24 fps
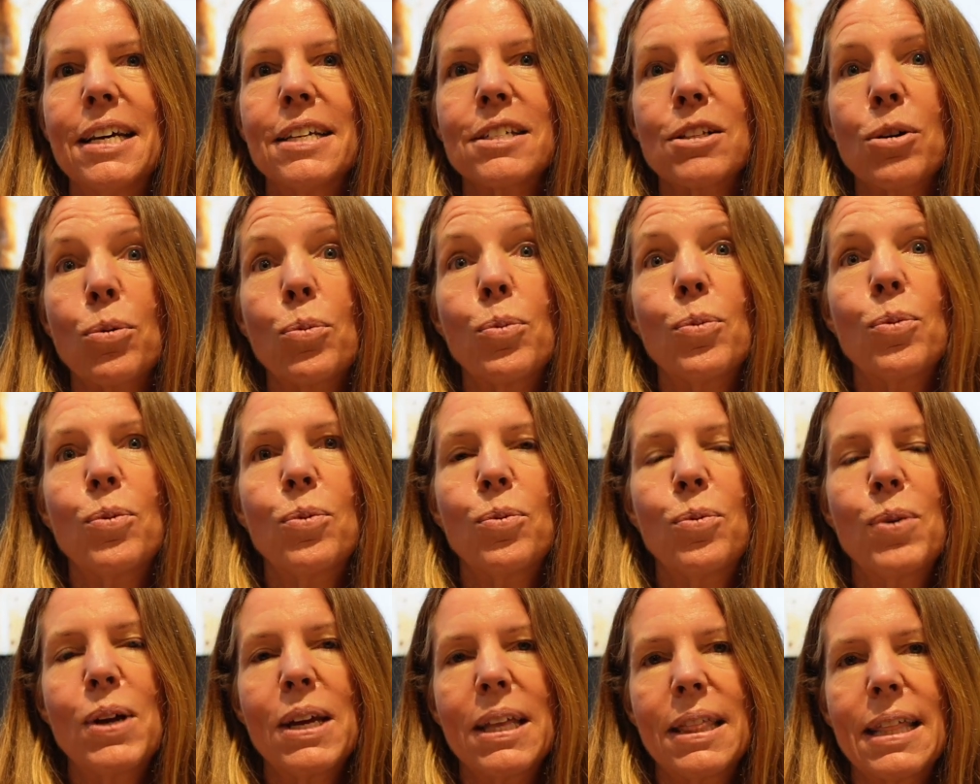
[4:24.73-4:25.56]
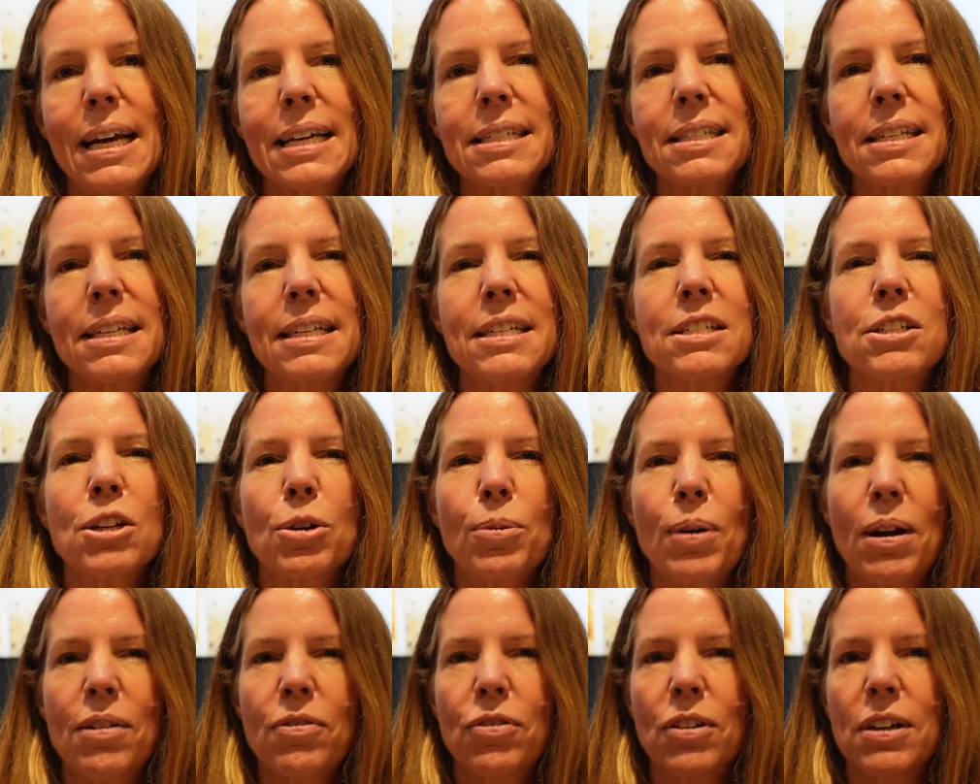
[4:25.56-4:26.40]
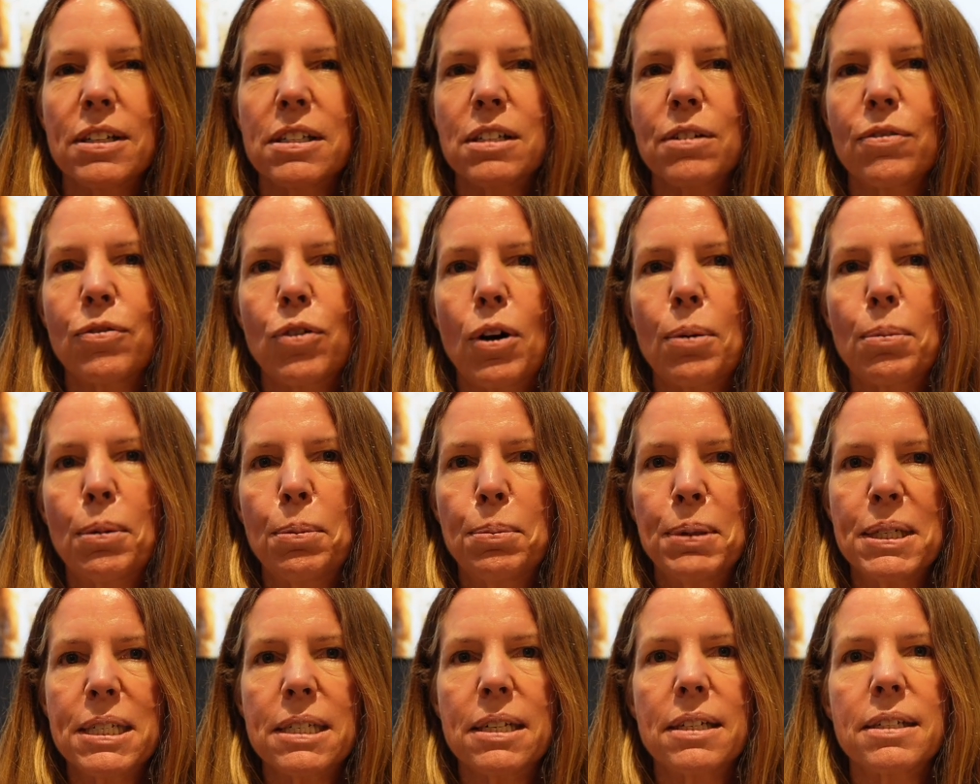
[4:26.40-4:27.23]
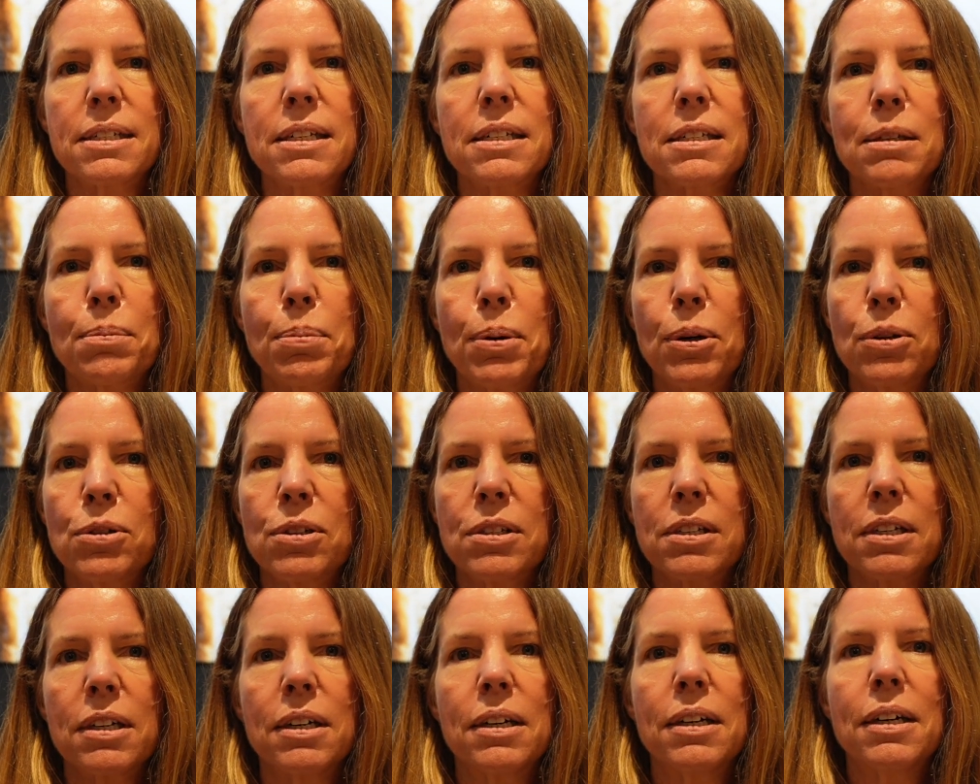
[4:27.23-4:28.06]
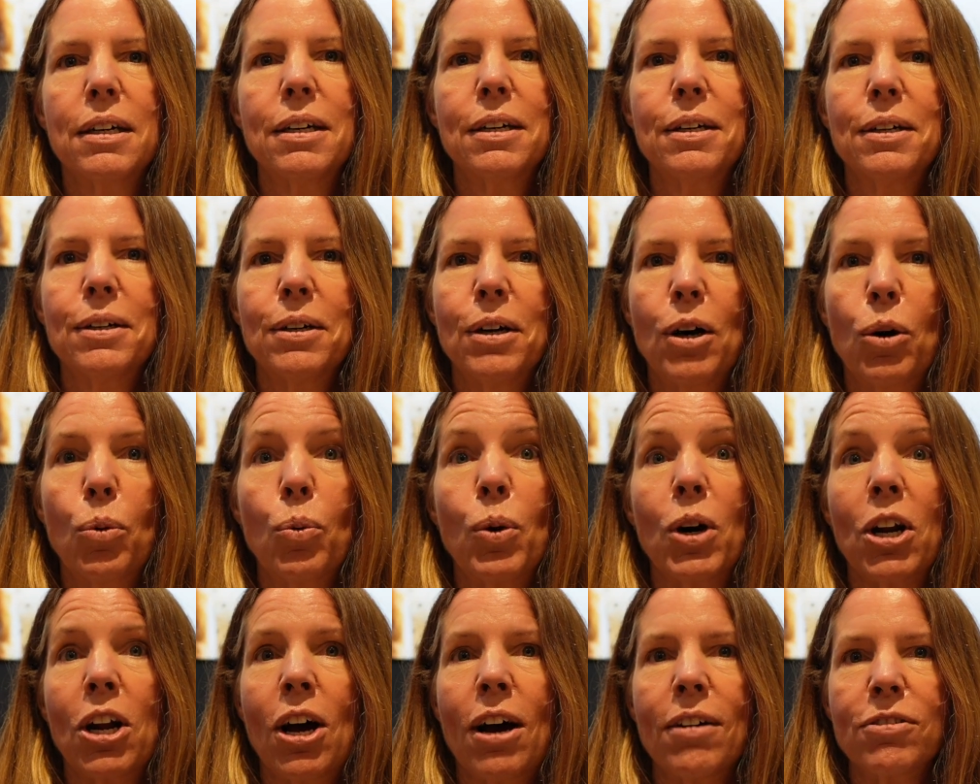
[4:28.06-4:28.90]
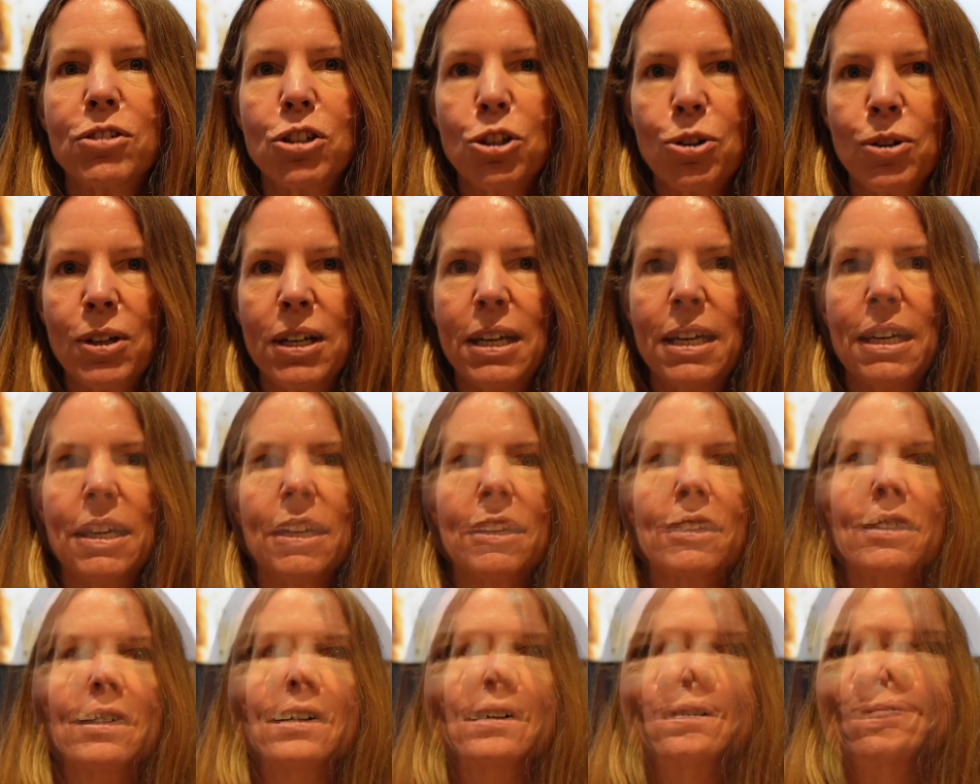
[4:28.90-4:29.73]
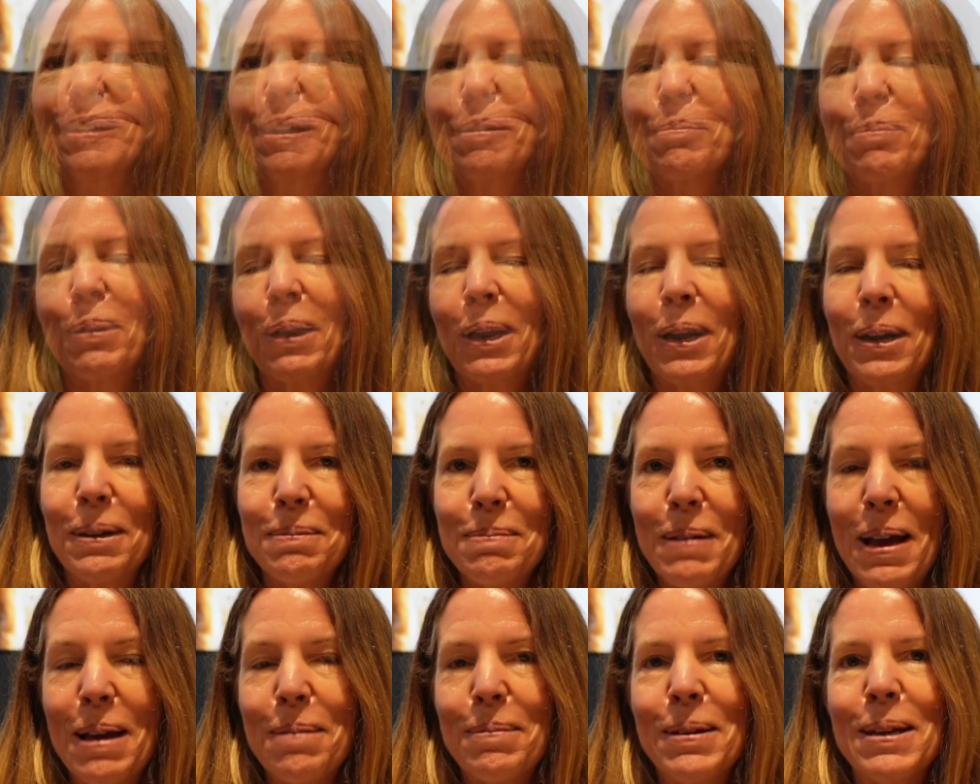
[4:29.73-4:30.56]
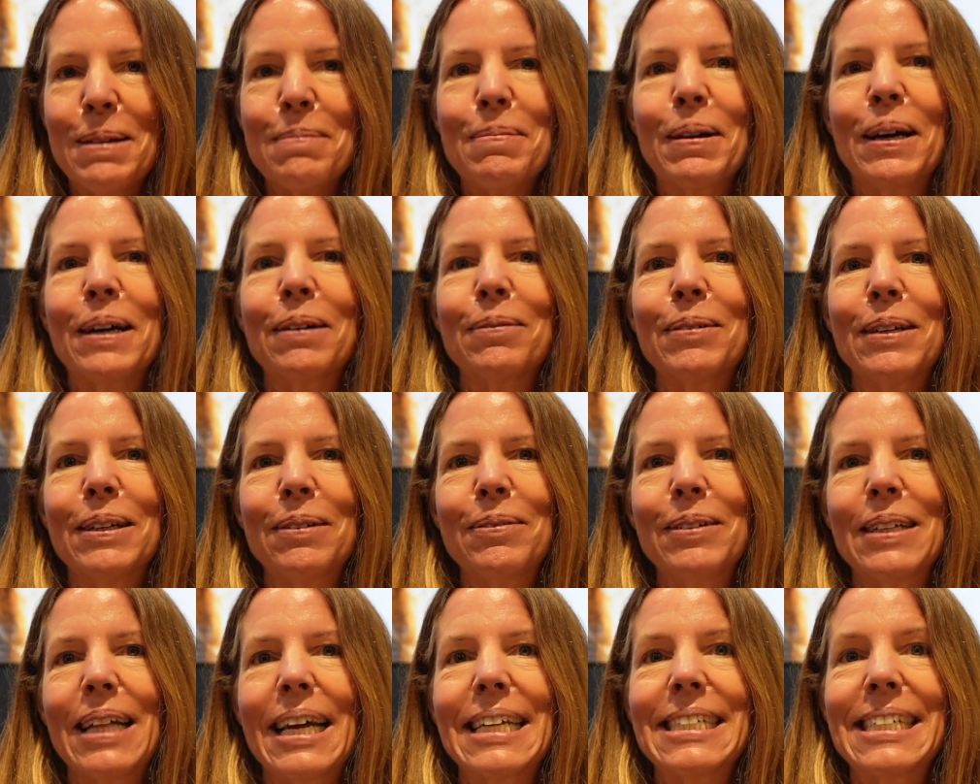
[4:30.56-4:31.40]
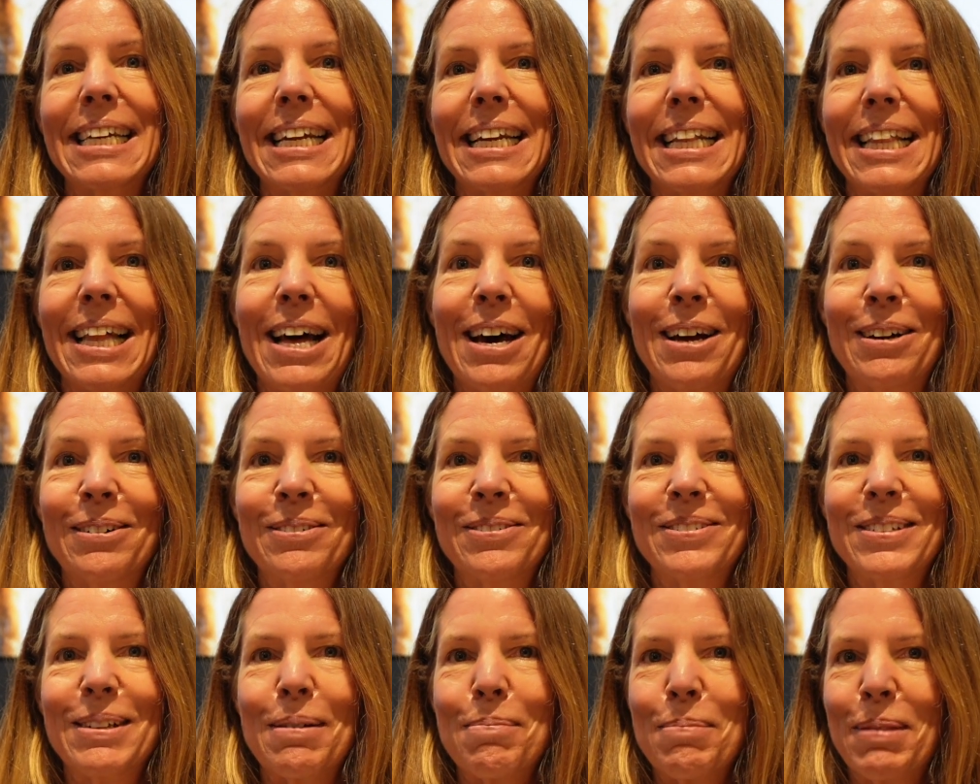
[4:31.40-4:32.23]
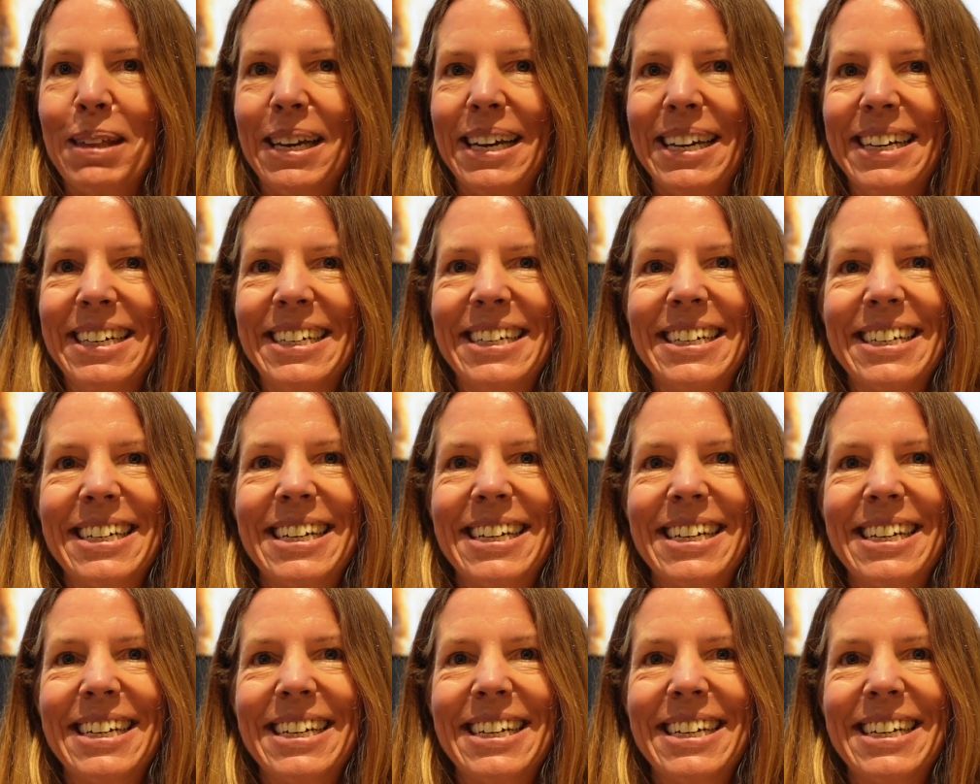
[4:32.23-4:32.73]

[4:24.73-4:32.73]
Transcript: So that's an easier way for us to form a business as opposed to a one-off tree or a barn maybe, but we like to get a lot of something,